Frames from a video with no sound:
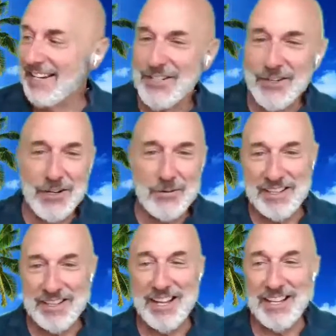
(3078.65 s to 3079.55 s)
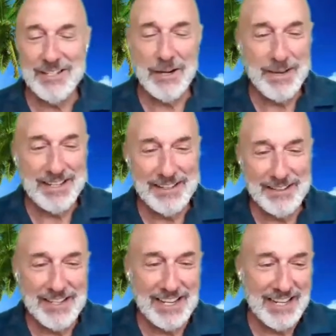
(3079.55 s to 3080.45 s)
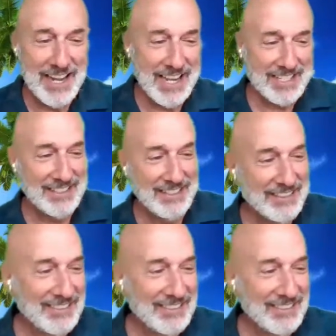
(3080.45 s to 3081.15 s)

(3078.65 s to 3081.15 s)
I'll show you where the guns are. Make it look like an accident.